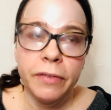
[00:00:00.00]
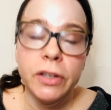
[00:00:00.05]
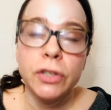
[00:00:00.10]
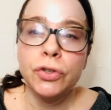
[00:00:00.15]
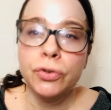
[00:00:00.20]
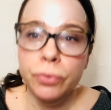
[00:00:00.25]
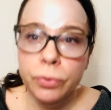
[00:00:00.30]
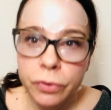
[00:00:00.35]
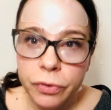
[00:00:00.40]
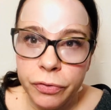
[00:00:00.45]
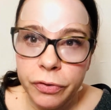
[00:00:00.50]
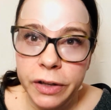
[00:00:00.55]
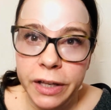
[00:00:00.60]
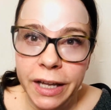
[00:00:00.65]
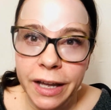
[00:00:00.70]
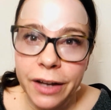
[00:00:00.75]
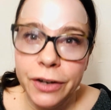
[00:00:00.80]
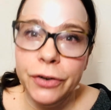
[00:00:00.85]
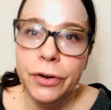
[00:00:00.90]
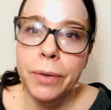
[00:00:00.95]

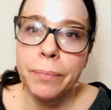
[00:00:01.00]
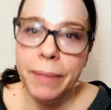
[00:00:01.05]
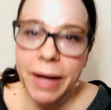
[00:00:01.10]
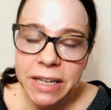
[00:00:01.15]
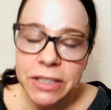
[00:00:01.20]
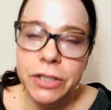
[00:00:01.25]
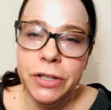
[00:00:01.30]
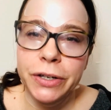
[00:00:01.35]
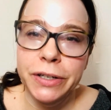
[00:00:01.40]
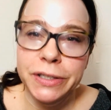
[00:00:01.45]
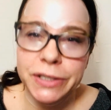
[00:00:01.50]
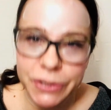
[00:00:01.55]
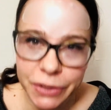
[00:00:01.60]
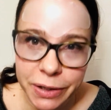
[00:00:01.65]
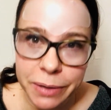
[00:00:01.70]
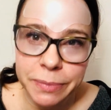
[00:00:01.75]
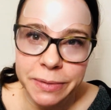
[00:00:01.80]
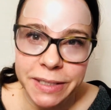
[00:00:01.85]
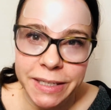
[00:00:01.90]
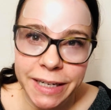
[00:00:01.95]
truthfully under imaginary
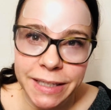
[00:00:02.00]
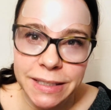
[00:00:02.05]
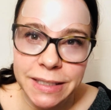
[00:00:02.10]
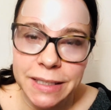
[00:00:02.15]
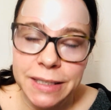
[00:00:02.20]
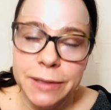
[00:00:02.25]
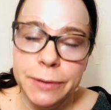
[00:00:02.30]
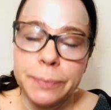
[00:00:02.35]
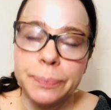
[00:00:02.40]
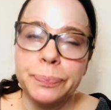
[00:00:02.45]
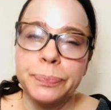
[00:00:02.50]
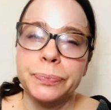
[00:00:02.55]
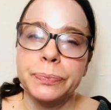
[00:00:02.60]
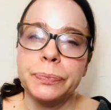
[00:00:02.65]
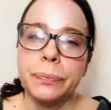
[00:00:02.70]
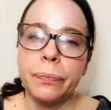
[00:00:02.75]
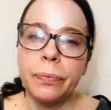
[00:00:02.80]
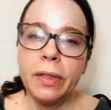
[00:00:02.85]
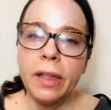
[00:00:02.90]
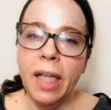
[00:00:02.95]
circumstances.
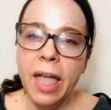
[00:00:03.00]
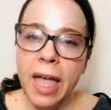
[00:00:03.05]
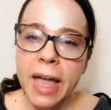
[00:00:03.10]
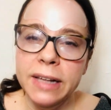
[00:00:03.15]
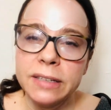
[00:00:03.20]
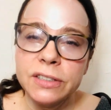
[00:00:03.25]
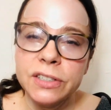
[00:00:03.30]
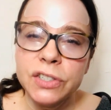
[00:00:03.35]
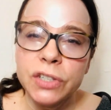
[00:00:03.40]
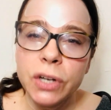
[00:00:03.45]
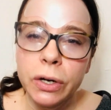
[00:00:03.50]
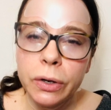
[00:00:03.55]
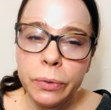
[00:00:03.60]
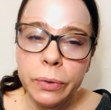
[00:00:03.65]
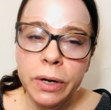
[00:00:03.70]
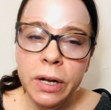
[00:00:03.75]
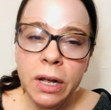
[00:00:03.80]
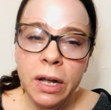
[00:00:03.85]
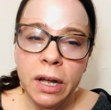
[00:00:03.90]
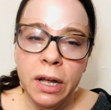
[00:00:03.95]
And
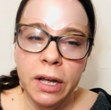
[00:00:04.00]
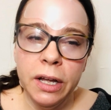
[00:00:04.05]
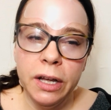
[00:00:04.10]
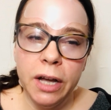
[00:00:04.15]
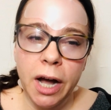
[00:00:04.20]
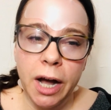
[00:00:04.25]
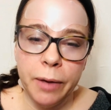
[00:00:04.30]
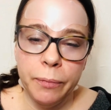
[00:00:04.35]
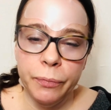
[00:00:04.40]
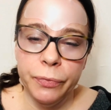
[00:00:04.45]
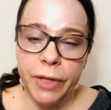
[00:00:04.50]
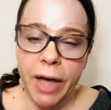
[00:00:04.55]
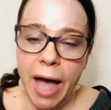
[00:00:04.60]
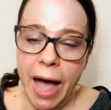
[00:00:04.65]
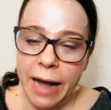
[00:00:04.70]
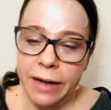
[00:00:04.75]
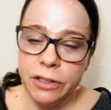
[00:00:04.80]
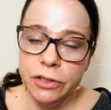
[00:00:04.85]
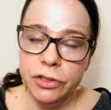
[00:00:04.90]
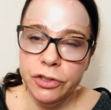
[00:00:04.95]
so the
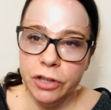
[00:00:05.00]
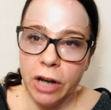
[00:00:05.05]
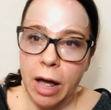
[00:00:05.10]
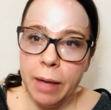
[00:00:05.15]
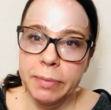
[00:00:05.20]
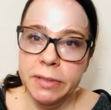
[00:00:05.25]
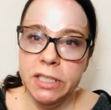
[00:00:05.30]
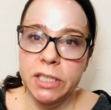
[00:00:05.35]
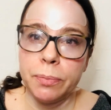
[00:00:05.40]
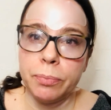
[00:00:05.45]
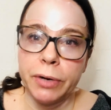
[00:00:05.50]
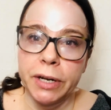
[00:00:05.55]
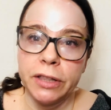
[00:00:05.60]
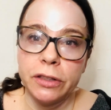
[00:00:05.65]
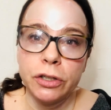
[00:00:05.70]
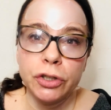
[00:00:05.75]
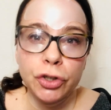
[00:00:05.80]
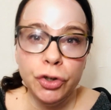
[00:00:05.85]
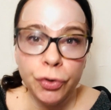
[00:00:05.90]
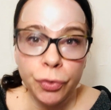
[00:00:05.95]
actor's job is to bring
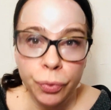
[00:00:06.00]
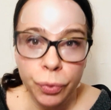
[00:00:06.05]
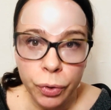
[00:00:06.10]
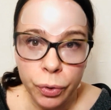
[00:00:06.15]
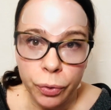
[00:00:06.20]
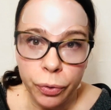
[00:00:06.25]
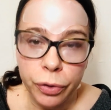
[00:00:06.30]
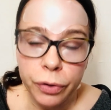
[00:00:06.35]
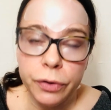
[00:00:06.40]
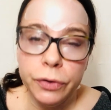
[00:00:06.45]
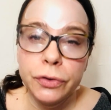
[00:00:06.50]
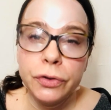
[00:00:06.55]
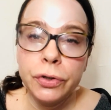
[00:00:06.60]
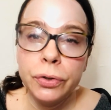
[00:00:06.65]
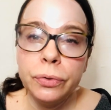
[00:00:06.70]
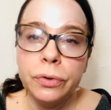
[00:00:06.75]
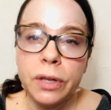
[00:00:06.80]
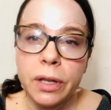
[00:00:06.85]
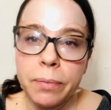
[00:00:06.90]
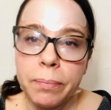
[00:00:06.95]
the truth
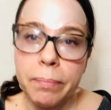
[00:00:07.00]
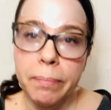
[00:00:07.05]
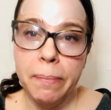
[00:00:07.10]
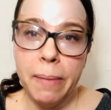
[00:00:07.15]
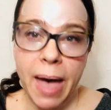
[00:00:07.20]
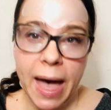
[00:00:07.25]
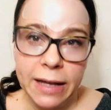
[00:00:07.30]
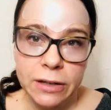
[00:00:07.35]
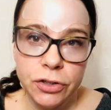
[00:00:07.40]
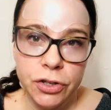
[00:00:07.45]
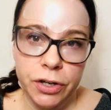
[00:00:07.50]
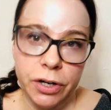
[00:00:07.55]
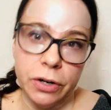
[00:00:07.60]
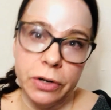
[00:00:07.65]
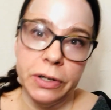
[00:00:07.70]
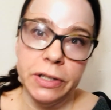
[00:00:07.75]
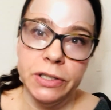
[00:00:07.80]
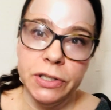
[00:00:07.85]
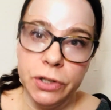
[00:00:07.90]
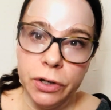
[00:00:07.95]
to the
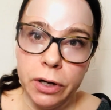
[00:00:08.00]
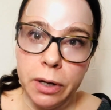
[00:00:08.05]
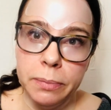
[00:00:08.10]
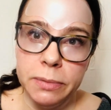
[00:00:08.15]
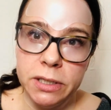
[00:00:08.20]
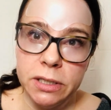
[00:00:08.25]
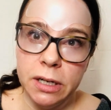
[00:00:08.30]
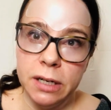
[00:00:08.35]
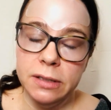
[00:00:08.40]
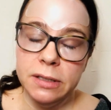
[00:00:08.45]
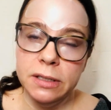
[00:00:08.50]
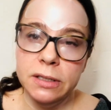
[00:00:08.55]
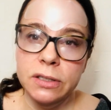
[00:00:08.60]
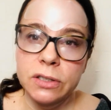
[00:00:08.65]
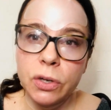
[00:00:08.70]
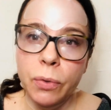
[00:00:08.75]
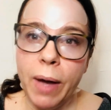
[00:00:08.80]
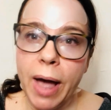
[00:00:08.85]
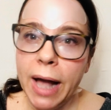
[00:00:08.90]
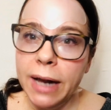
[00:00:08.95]
imaginary circumstances.
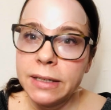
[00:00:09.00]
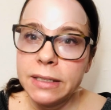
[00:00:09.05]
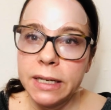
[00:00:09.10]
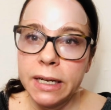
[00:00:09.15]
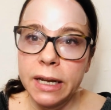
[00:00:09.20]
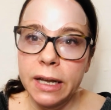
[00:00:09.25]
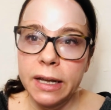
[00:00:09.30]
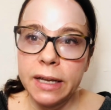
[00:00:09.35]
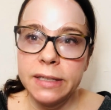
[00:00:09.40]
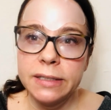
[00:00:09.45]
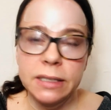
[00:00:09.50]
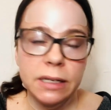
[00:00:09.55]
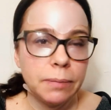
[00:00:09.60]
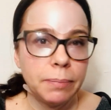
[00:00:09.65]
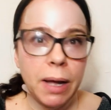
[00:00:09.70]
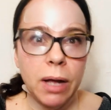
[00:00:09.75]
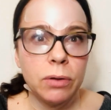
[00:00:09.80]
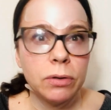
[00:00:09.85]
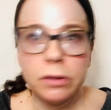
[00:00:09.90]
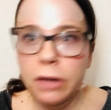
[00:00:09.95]
So acting isn't
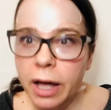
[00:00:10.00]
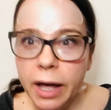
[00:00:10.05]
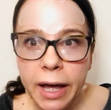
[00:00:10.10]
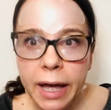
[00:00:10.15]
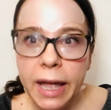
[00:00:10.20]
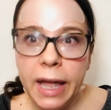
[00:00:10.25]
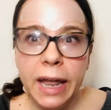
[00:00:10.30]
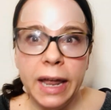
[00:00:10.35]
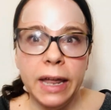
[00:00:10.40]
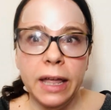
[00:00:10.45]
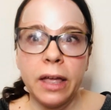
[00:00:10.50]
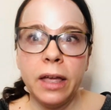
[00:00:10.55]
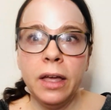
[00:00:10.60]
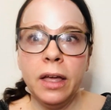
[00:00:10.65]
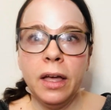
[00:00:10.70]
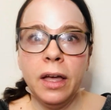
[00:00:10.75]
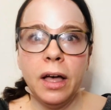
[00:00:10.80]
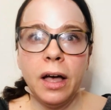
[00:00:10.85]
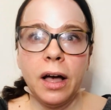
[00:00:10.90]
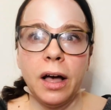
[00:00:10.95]
about lying.
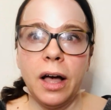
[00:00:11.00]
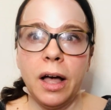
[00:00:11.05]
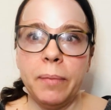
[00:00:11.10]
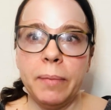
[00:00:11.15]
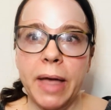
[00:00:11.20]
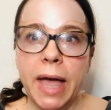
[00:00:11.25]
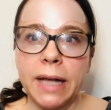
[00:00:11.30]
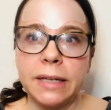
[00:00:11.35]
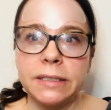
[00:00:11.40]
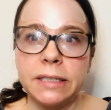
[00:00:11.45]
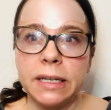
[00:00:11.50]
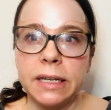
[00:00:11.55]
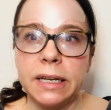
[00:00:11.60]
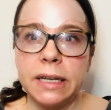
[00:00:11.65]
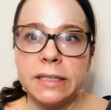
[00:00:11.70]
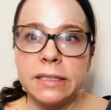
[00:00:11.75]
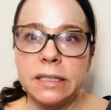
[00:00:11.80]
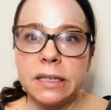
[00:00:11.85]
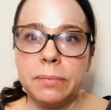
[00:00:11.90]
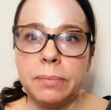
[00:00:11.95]
Acting
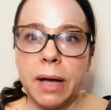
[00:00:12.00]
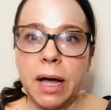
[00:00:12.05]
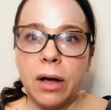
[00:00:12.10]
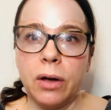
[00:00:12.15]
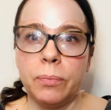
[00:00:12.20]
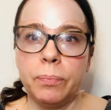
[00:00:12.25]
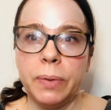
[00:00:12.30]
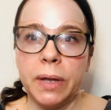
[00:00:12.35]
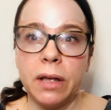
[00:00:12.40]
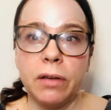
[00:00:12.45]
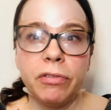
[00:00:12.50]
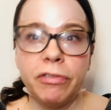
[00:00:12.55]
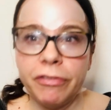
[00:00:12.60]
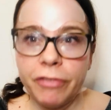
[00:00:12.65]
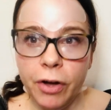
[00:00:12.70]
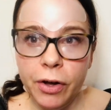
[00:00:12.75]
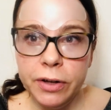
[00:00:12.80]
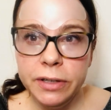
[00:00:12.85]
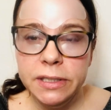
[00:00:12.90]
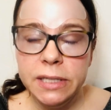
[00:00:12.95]
isn't about being
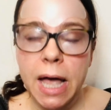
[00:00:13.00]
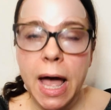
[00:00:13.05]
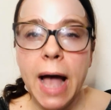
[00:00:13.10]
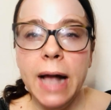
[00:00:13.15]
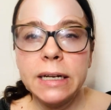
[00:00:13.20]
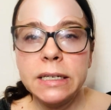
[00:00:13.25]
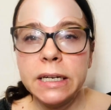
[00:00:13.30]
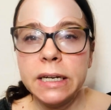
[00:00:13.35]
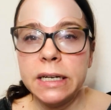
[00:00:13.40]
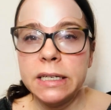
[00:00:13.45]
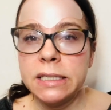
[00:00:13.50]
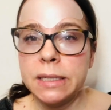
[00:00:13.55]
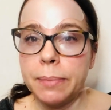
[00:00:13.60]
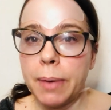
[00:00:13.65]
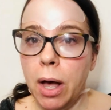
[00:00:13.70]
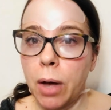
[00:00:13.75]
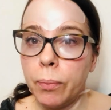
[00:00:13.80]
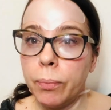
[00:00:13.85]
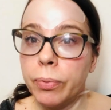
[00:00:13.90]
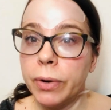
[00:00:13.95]
false. Acting is
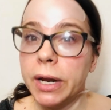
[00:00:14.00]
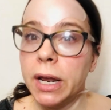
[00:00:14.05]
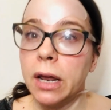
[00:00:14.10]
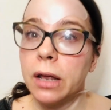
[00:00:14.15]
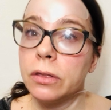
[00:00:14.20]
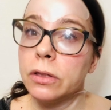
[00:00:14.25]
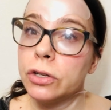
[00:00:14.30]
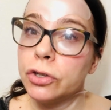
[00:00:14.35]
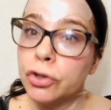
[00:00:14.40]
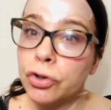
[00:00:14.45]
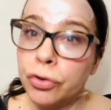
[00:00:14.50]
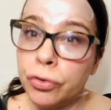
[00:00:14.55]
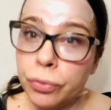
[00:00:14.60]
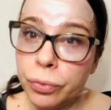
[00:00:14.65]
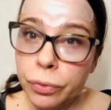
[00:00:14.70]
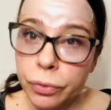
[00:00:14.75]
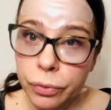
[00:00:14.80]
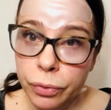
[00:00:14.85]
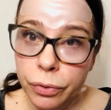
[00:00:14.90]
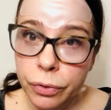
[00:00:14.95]
about bringing the
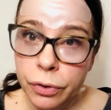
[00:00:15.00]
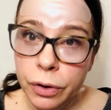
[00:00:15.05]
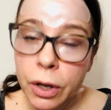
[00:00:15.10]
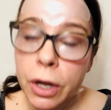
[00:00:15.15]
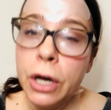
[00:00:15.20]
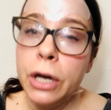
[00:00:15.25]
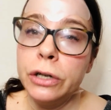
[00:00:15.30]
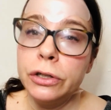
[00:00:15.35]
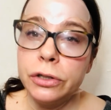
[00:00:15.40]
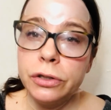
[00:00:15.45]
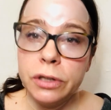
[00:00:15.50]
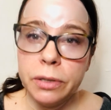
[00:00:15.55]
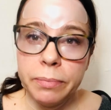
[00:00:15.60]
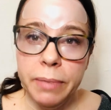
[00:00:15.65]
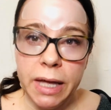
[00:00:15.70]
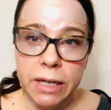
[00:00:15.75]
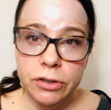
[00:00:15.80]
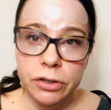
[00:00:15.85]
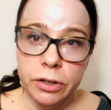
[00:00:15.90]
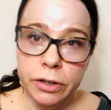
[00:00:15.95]
truth to the
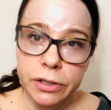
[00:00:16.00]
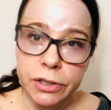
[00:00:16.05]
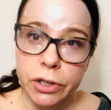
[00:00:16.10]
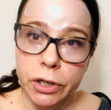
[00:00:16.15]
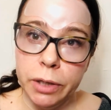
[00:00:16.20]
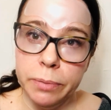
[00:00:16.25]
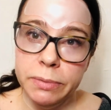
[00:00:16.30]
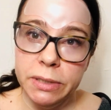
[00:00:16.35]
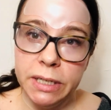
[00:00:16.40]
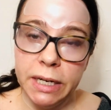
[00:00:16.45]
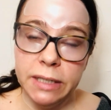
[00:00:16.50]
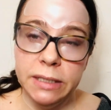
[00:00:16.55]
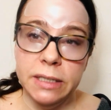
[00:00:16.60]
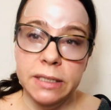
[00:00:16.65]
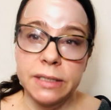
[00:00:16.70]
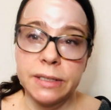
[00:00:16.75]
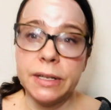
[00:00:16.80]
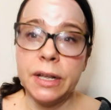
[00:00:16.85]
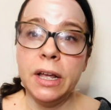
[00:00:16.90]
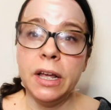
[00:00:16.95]
imaginary
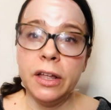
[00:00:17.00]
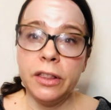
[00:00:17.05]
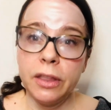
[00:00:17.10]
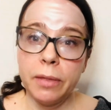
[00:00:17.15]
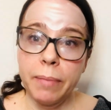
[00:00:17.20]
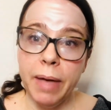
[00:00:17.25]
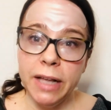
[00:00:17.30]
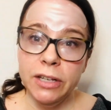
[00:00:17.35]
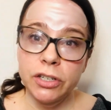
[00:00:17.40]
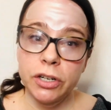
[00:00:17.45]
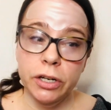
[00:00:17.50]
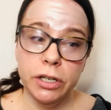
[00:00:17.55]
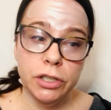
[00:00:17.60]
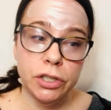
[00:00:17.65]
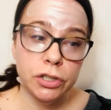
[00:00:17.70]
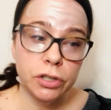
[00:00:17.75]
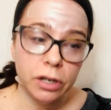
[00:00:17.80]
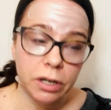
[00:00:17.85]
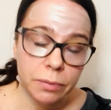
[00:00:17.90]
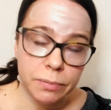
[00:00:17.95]
circumstances. The imaginary
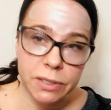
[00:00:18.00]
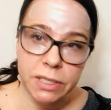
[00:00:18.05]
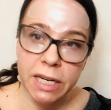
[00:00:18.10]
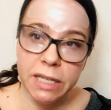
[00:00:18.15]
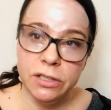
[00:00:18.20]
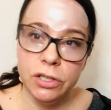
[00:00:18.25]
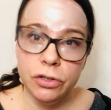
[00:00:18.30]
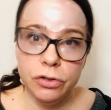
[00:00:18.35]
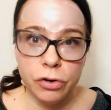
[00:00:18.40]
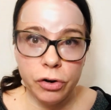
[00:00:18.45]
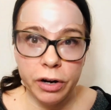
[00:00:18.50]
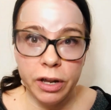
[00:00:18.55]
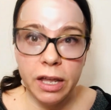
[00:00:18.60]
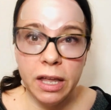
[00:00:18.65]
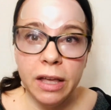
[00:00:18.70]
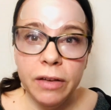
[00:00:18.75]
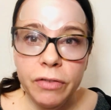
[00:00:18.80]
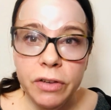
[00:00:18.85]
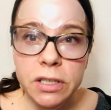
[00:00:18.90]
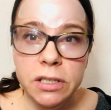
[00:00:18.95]
circumstances are
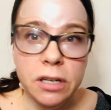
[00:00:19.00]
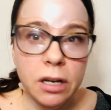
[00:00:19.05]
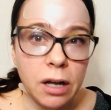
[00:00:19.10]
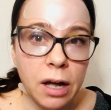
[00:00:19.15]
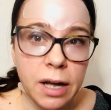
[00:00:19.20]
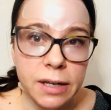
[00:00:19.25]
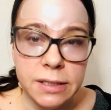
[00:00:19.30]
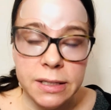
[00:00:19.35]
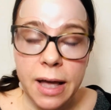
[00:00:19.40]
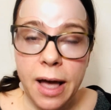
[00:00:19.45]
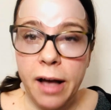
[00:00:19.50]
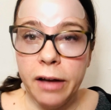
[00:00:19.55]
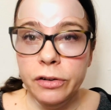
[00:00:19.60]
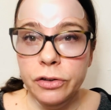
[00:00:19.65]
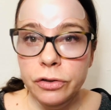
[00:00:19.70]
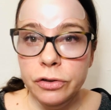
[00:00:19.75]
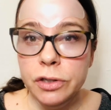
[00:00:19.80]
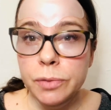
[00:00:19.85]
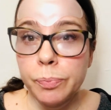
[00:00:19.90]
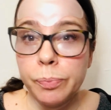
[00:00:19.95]
given to us
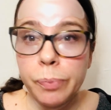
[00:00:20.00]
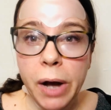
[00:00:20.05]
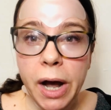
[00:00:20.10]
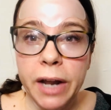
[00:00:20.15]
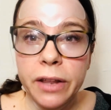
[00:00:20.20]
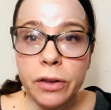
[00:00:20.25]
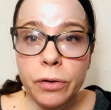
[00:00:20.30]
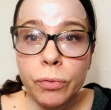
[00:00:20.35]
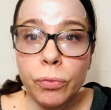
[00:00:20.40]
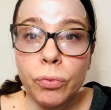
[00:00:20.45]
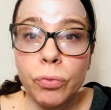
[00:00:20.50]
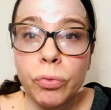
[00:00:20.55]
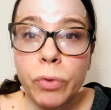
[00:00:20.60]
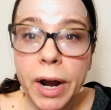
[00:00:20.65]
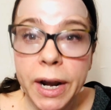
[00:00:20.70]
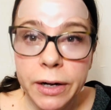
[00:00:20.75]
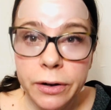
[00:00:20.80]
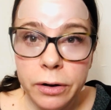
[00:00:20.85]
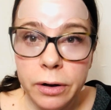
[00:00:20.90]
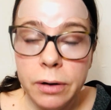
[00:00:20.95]
actors by the
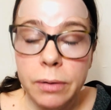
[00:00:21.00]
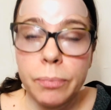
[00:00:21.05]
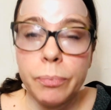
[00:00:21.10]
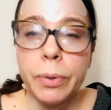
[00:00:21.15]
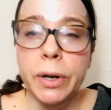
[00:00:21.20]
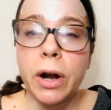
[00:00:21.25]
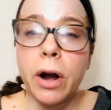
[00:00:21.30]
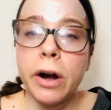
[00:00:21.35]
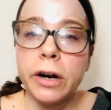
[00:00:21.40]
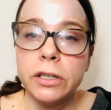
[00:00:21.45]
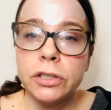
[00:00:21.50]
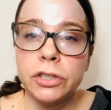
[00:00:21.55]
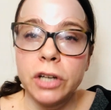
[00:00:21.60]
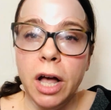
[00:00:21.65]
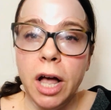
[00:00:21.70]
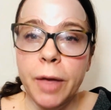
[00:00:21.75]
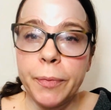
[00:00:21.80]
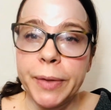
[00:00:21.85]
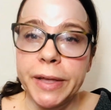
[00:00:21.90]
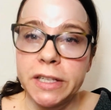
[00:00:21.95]
writer, but our
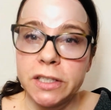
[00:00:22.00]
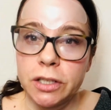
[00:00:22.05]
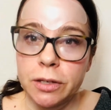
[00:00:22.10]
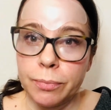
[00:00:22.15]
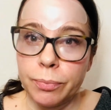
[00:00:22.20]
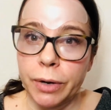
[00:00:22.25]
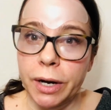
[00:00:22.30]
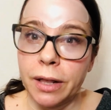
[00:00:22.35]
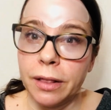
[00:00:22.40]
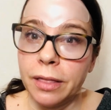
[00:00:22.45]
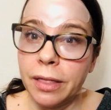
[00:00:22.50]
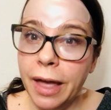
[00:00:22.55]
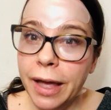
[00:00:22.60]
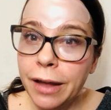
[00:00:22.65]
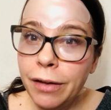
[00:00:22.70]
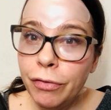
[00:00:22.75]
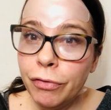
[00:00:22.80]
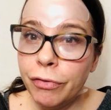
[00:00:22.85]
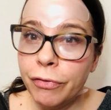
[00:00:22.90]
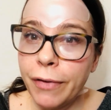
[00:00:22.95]
job is to bring
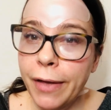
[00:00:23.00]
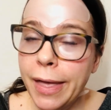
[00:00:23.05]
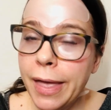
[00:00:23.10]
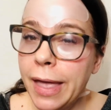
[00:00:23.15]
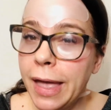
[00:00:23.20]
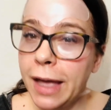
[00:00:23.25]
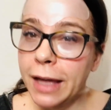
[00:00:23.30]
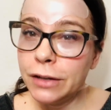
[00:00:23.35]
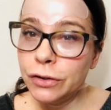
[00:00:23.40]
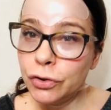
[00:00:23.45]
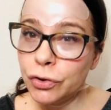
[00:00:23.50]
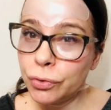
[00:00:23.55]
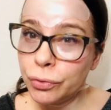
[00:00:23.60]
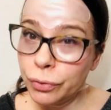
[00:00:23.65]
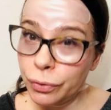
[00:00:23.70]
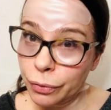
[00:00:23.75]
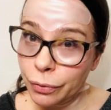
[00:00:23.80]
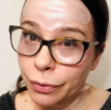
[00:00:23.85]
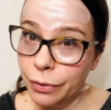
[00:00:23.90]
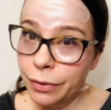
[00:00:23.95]
life and
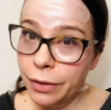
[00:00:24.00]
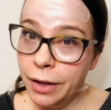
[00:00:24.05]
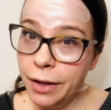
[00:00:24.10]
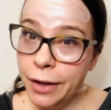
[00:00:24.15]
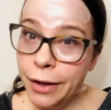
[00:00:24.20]
truth